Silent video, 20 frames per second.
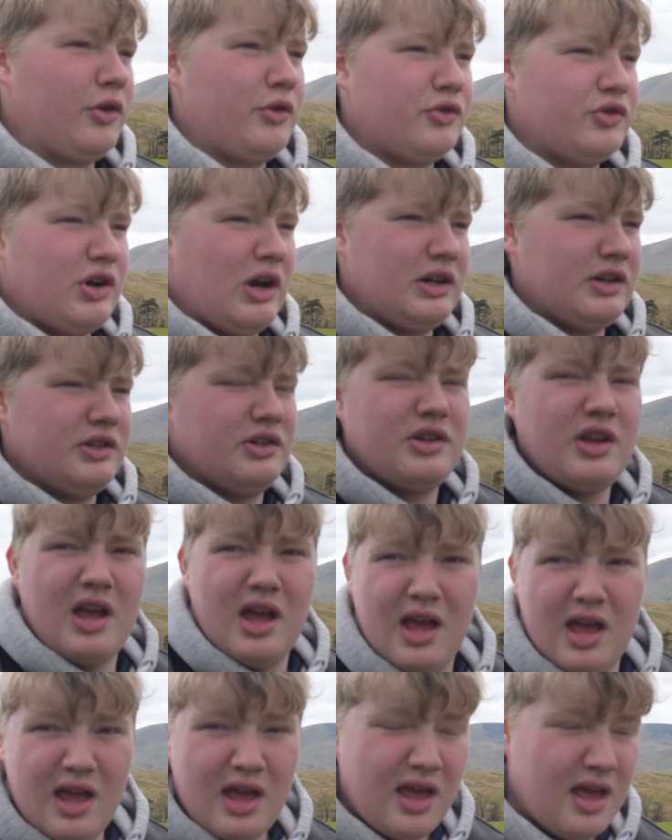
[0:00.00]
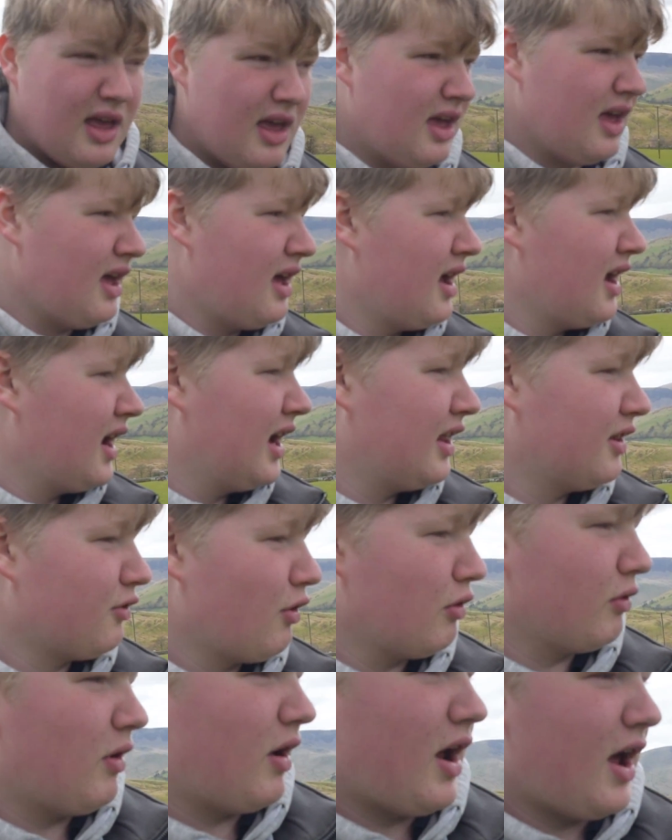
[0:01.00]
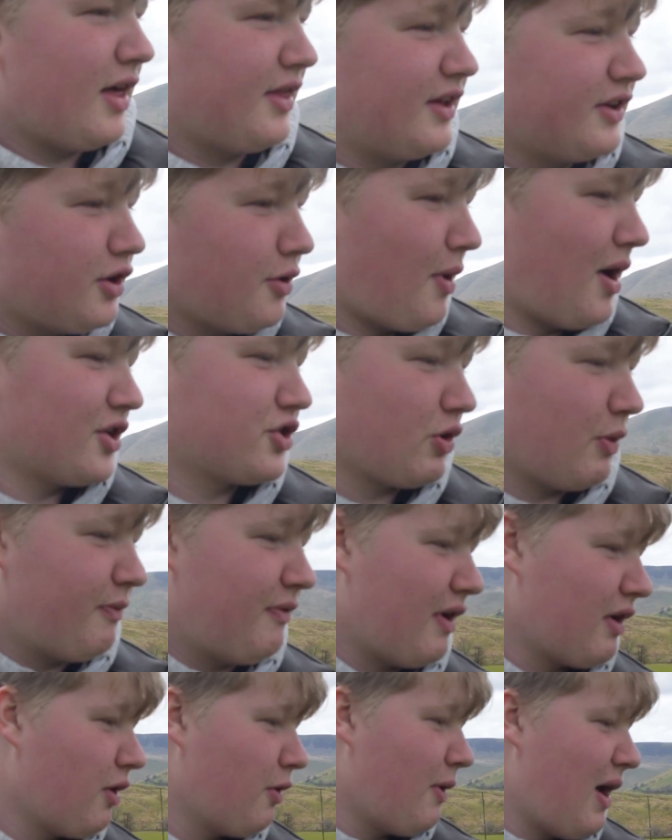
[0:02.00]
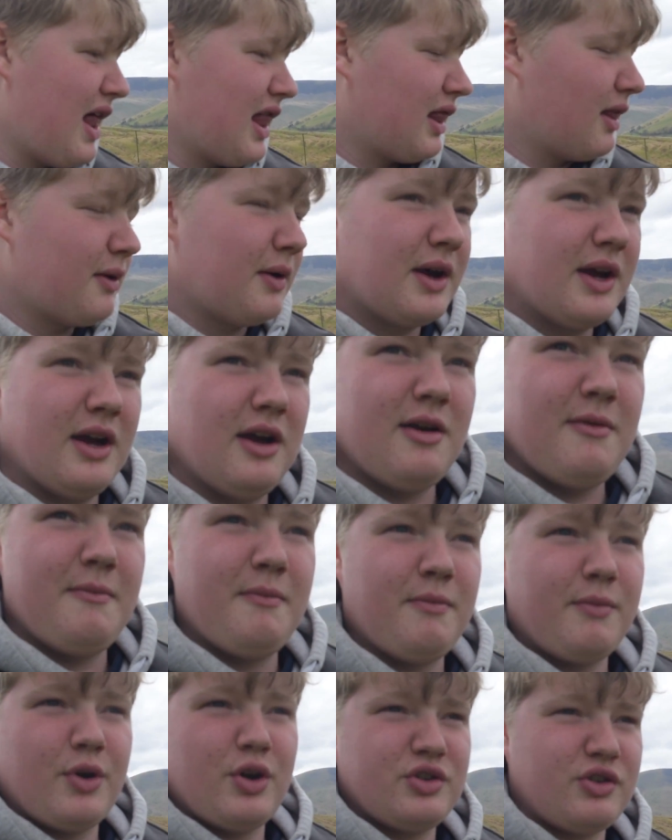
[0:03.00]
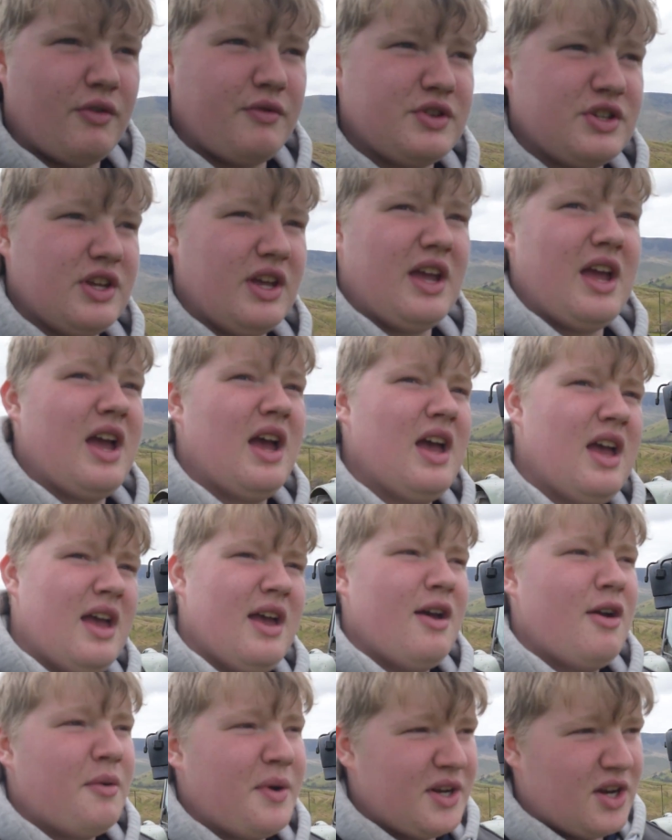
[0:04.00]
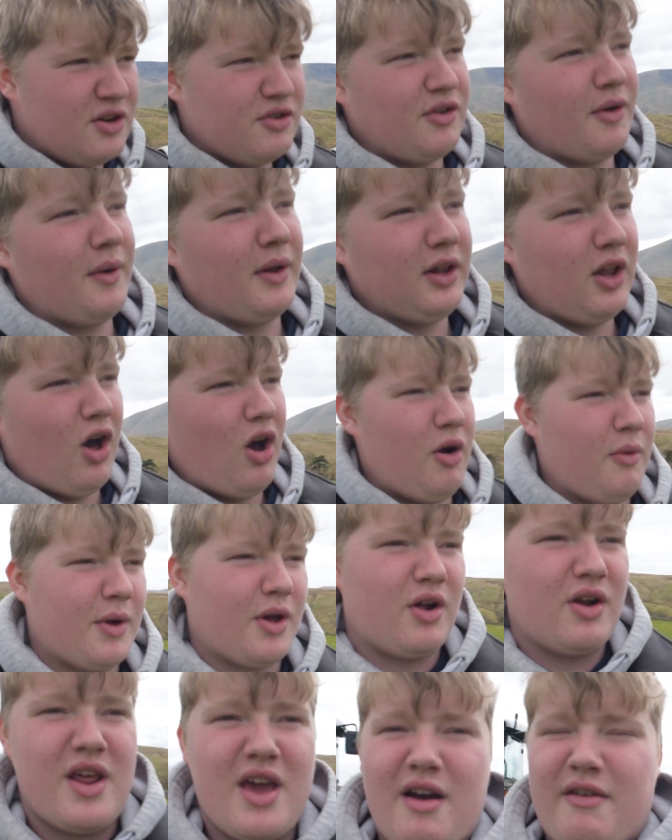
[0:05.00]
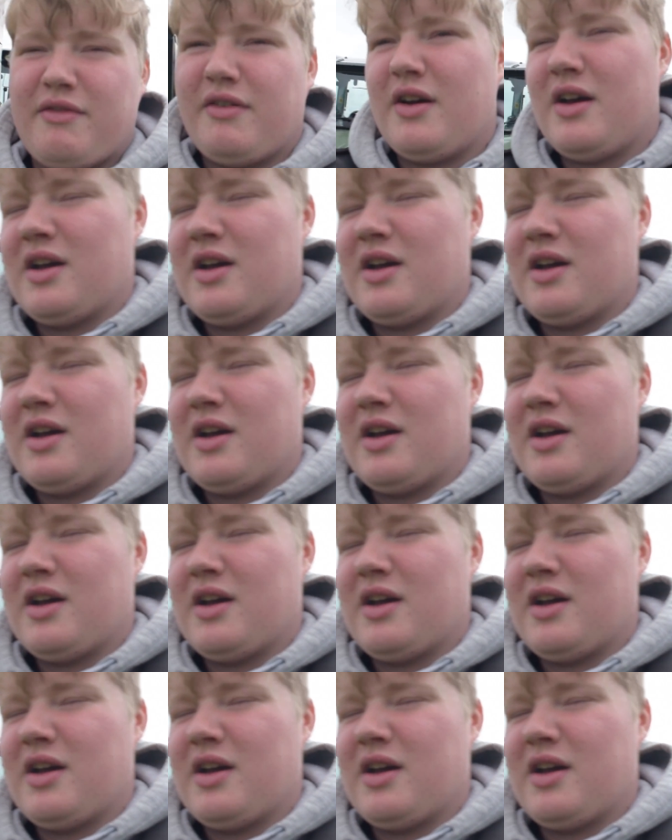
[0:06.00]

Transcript: good tractors in their own right, and they do our job very well. But because obviously we don't do a lot, we only have